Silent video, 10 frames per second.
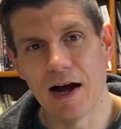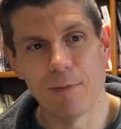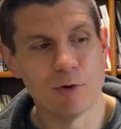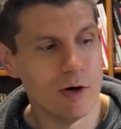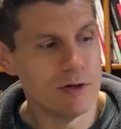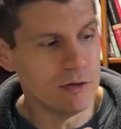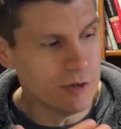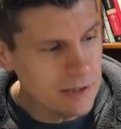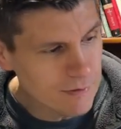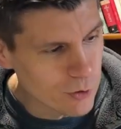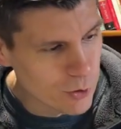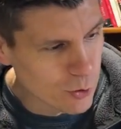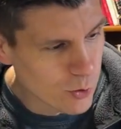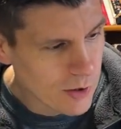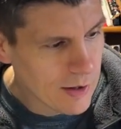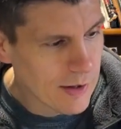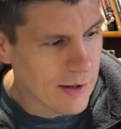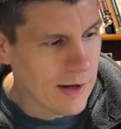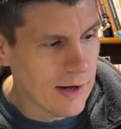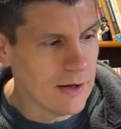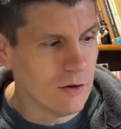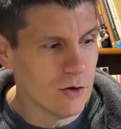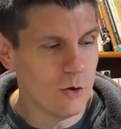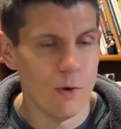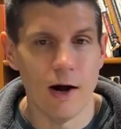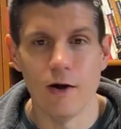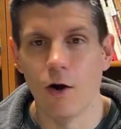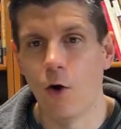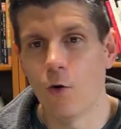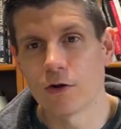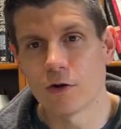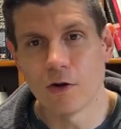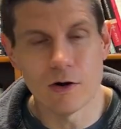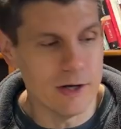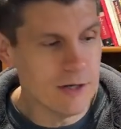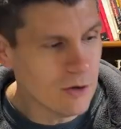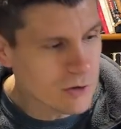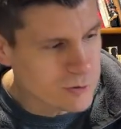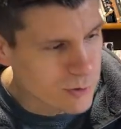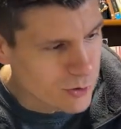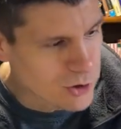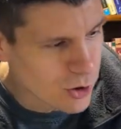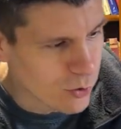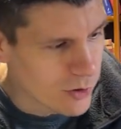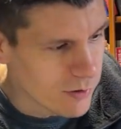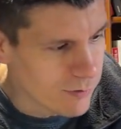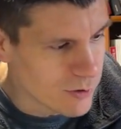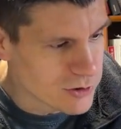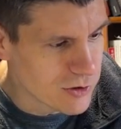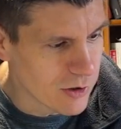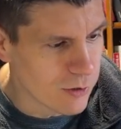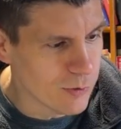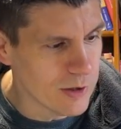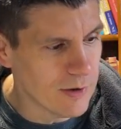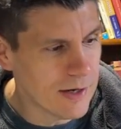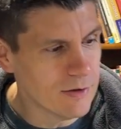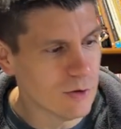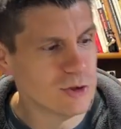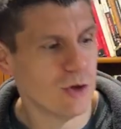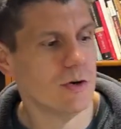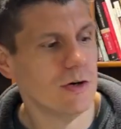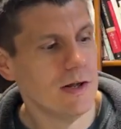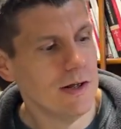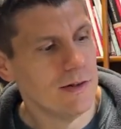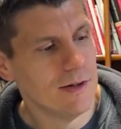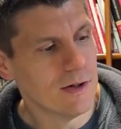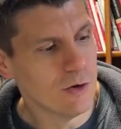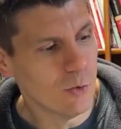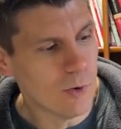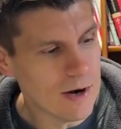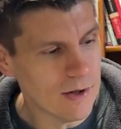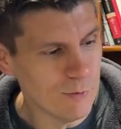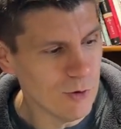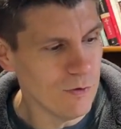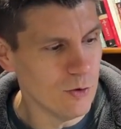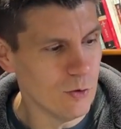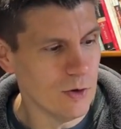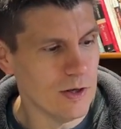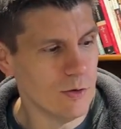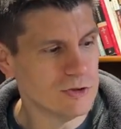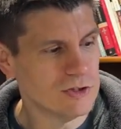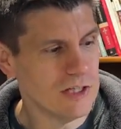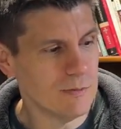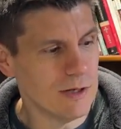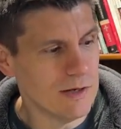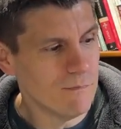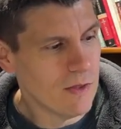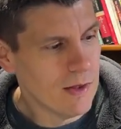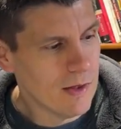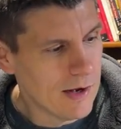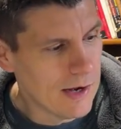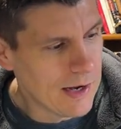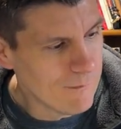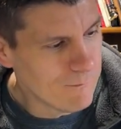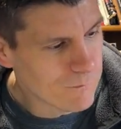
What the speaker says: I'm going to leave you in a little while, only a little longer. He calls them little children in verse 33, right? Little children, yet a little while I'm with you, and you will seek me, but